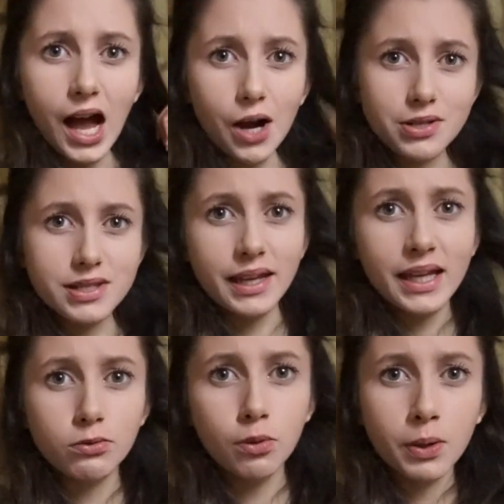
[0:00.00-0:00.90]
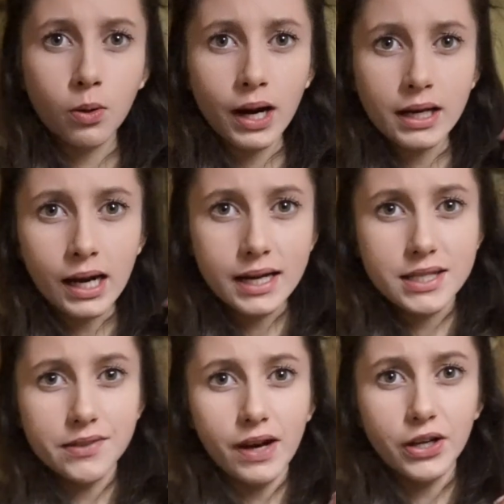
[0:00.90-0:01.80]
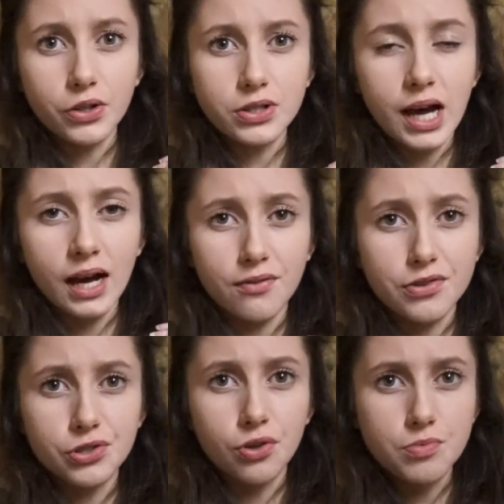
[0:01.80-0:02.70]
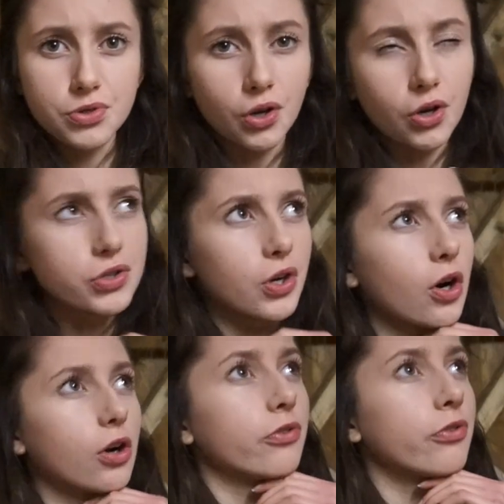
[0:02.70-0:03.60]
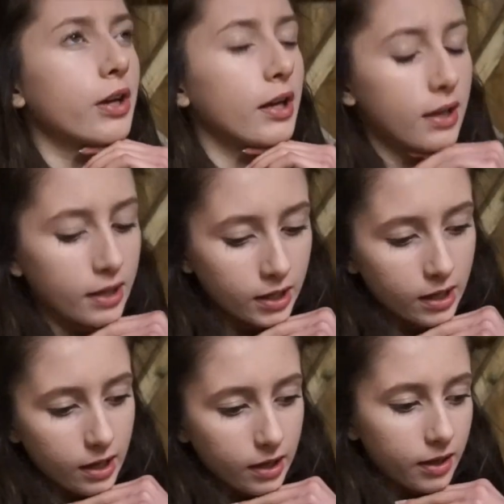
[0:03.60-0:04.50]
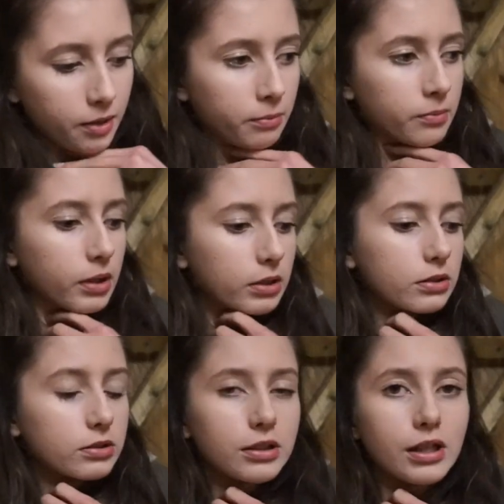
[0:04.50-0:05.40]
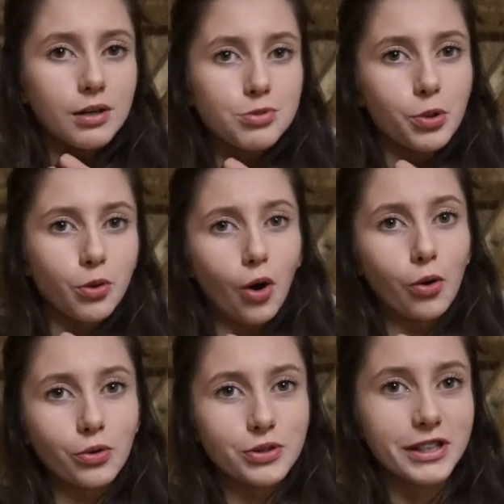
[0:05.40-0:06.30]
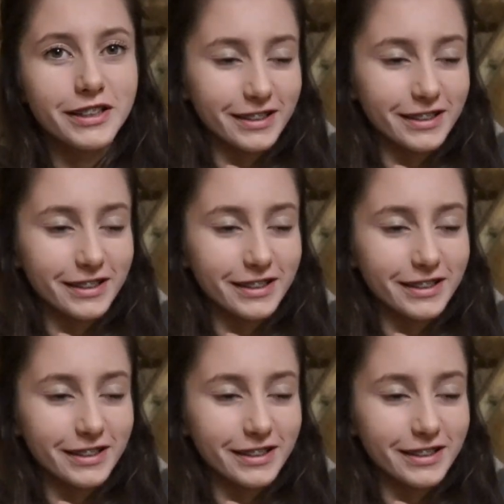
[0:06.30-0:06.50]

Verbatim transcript: I was thinking it would be quite nice if I could have some sort of... Um, I'm so cold.